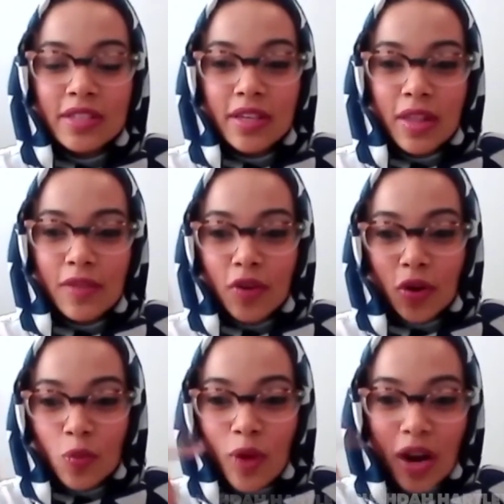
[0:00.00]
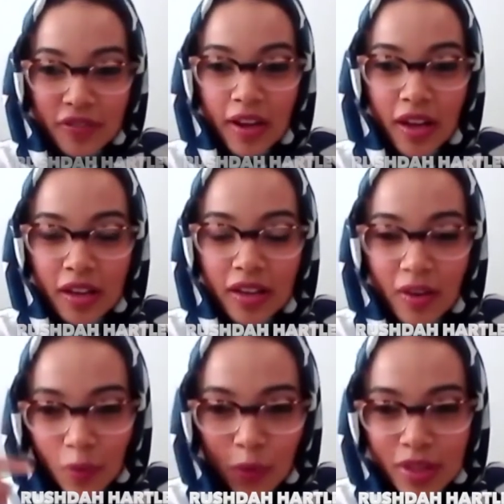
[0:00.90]
and they've got Wi-Fi
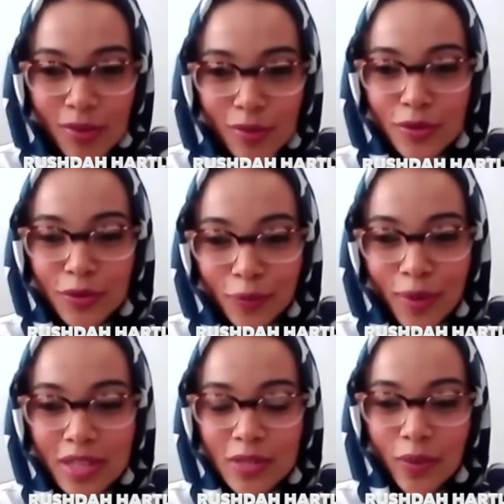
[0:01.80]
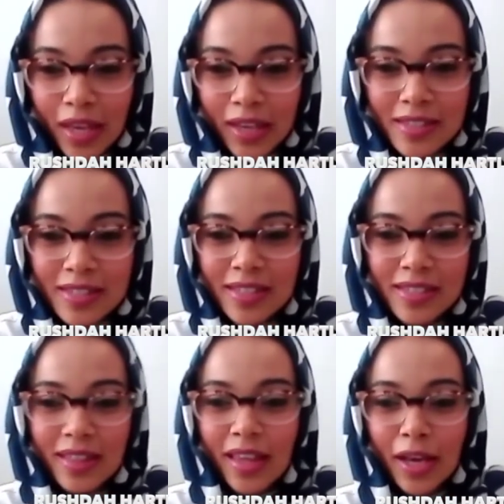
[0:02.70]
within the school bus where they can sit
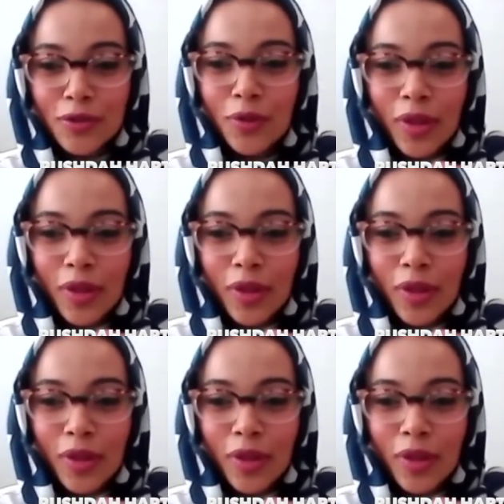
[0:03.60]
and they can do their